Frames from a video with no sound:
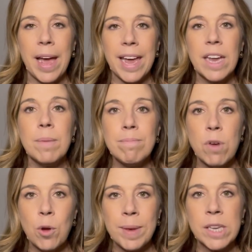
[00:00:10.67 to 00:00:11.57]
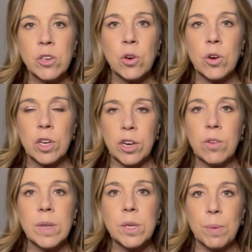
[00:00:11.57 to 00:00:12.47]
I had a moment
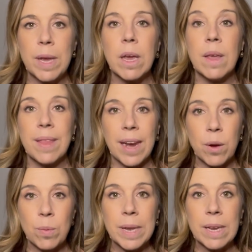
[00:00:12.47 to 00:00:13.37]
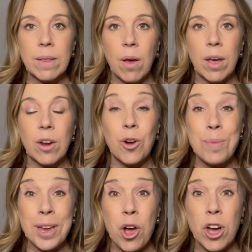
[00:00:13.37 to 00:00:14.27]
earlier this week that I really thought, oh
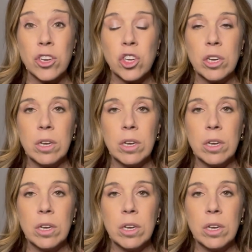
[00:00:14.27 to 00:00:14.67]
my gosh,